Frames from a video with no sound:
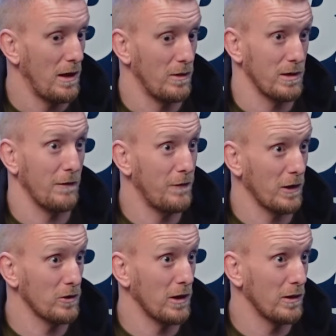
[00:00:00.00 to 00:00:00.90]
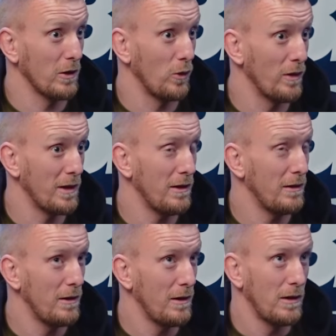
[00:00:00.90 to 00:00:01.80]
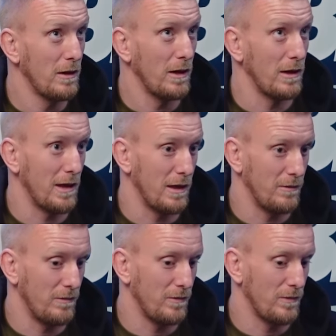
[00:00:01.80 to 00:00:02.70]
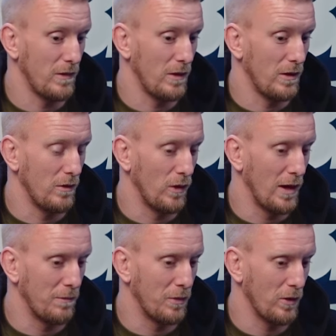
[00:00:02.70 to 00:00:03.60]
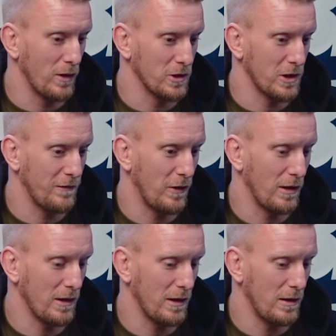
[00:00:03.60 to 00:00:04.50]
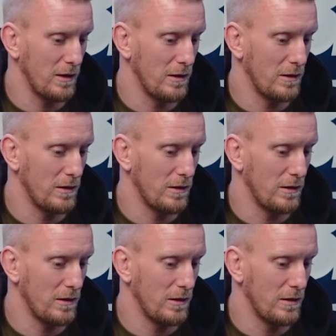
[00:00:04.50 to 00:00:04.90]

I was like, fuck, I tried to go with it. And then when it broke, I just felt like a,